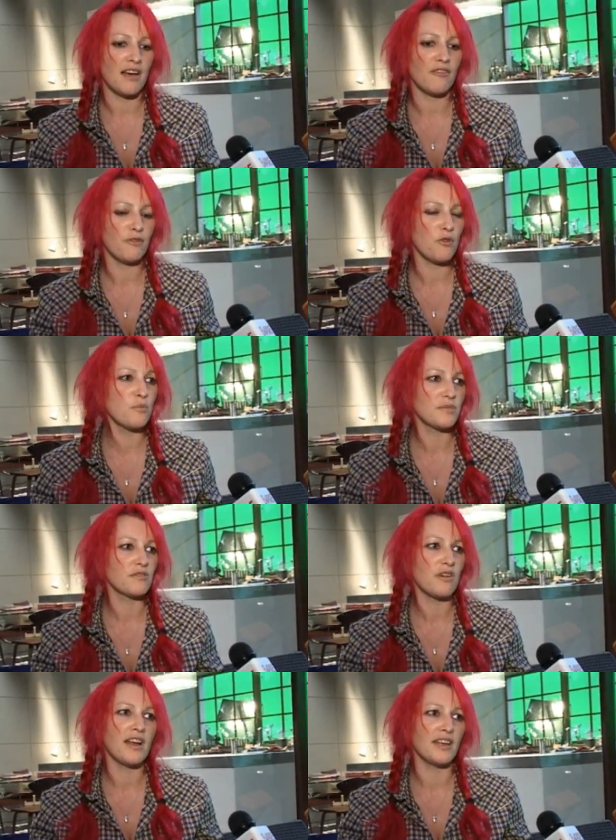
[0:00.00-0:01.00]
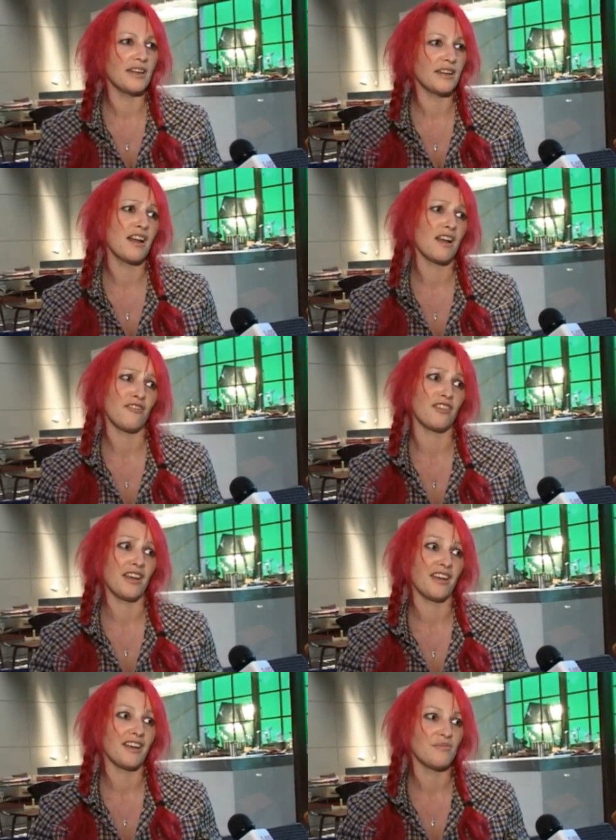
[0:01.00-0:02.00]
a form to write in, I love
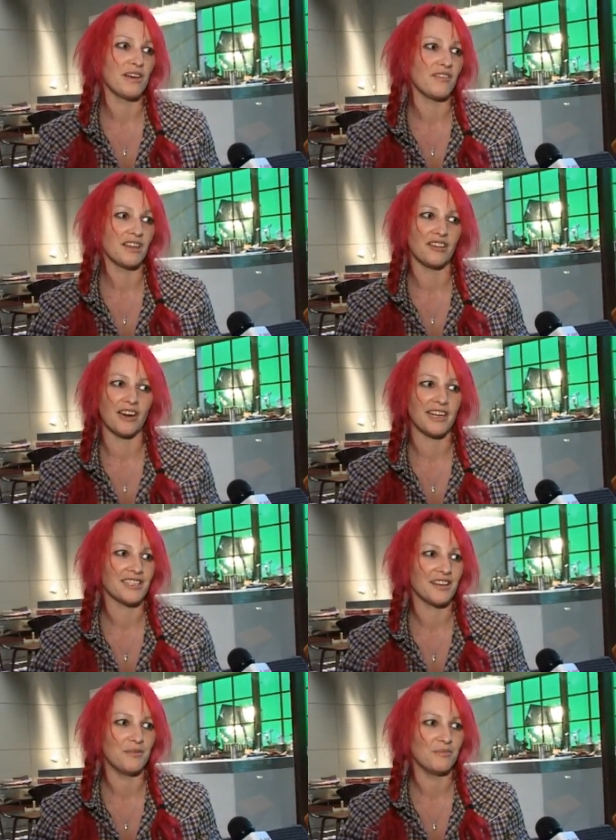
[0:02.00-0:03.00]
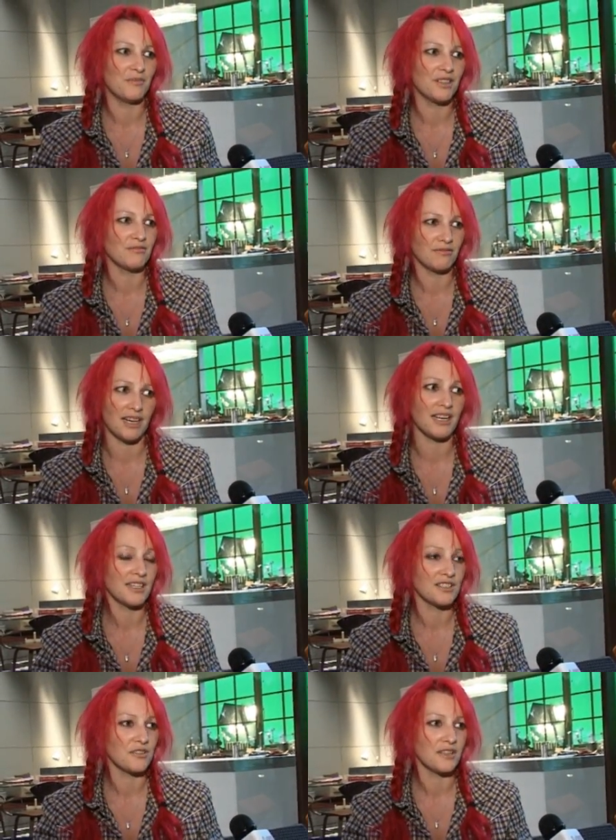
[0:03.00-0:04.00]
it. I'm having a great time. I really
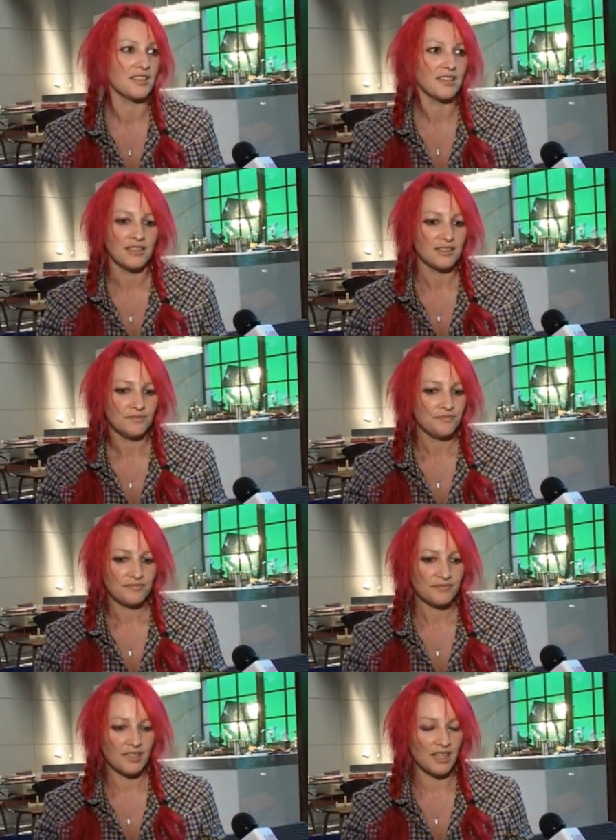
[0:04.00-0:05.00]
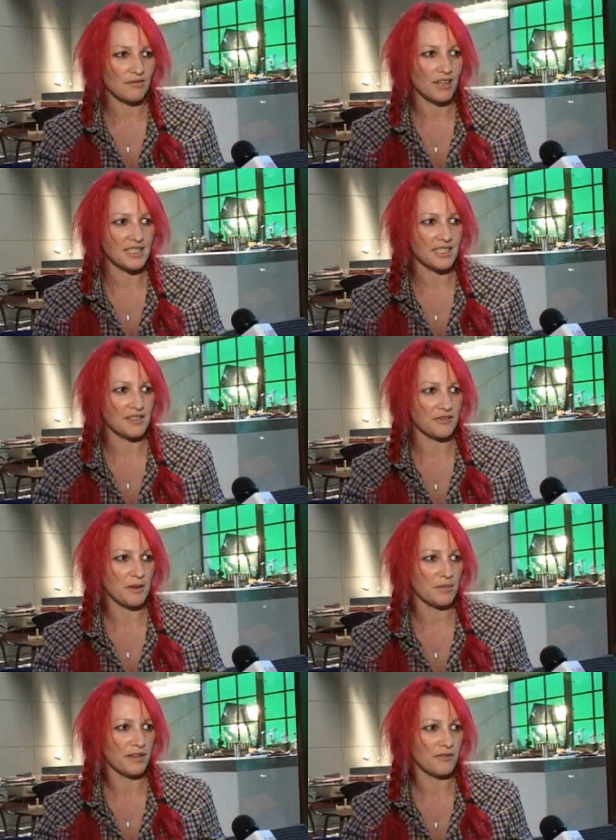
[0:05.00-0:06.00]
enjoy, you know, writing in
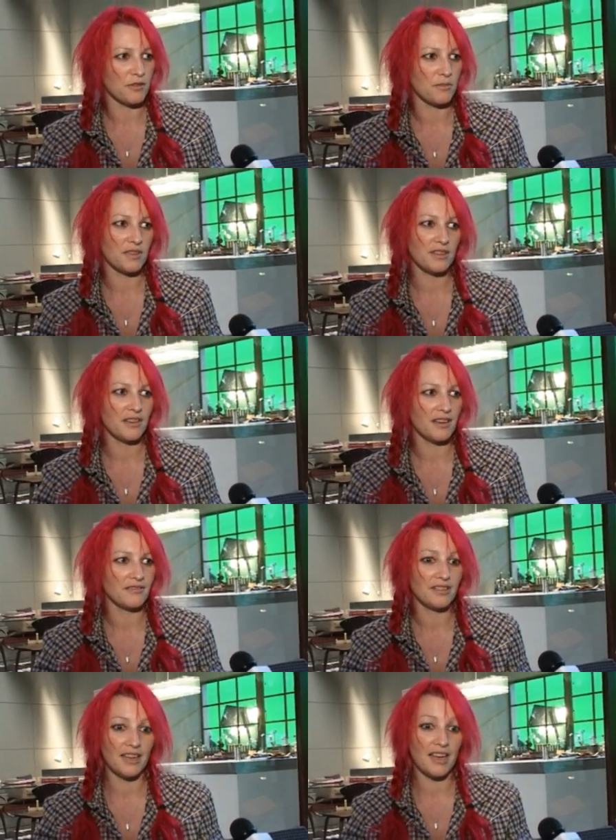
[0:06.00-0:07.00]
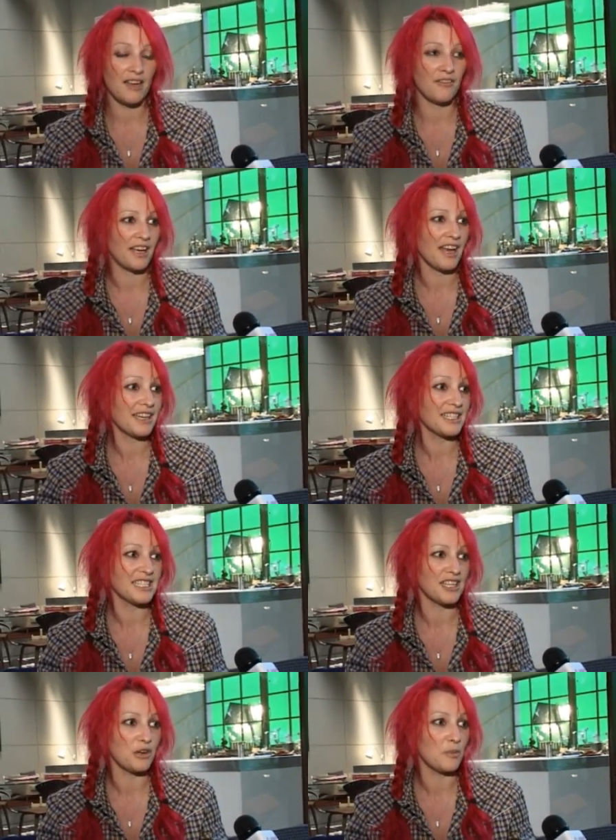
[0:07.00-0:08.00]
screenplay form. And, you know, if it can
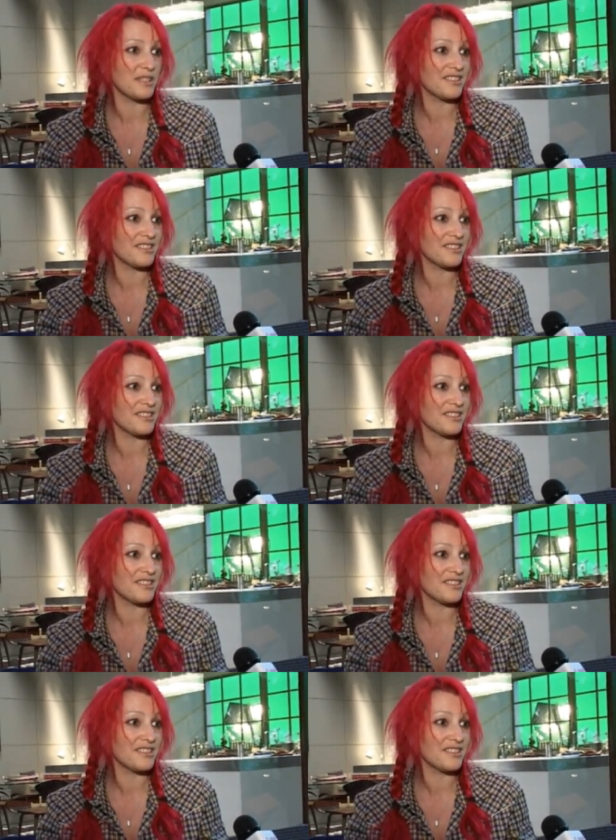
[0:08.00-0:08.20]
continue, I'll be